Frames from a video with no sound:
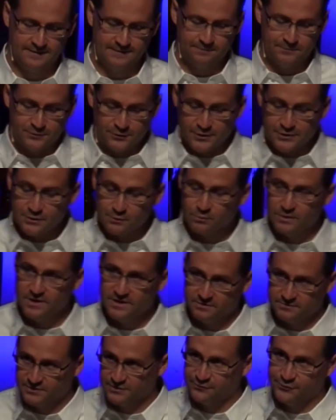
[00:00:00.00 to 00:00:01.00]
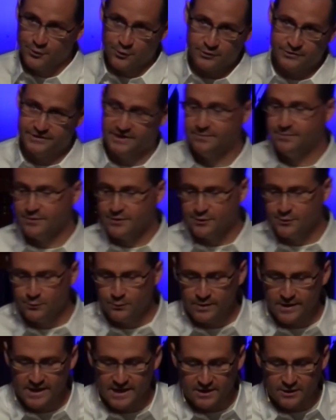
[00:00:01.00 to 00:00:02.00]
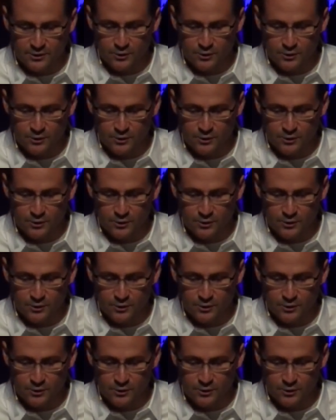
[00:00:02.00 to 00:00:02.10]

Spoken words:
during the rhythms of your typical week,